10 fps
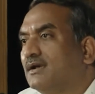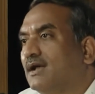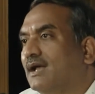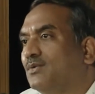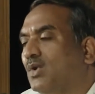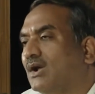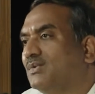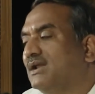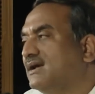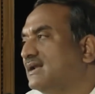And what
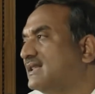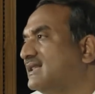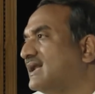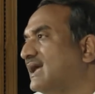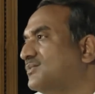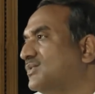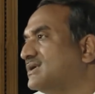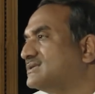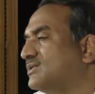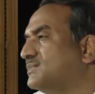we learned at the time
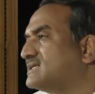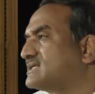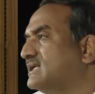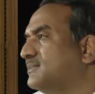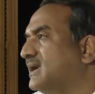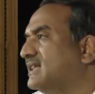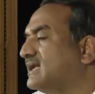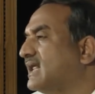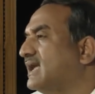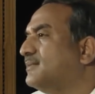was obviously by the
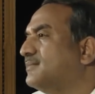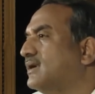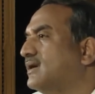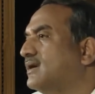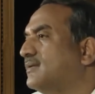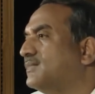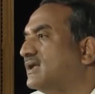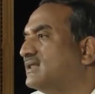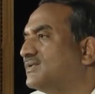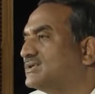time uh,
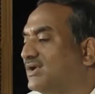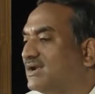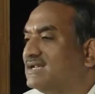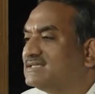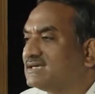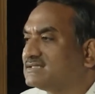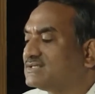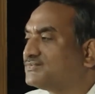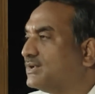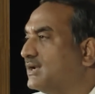was already
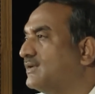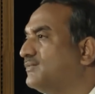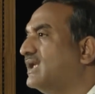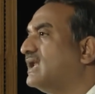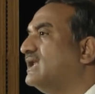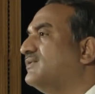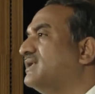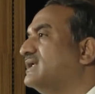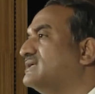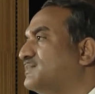successful, we had
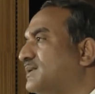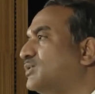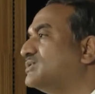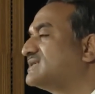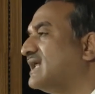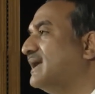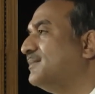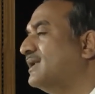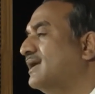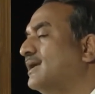leveraged Pramod's
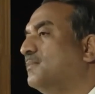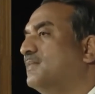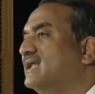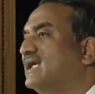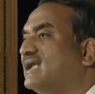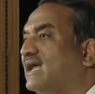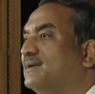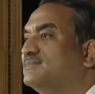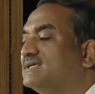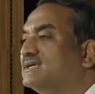time many a
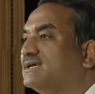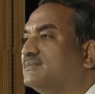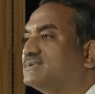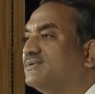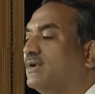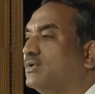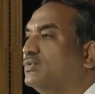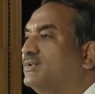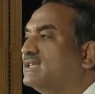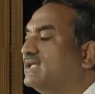times in terms of how
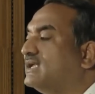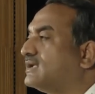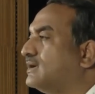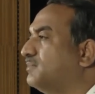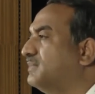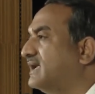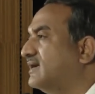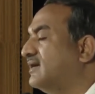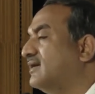do we think uh, big,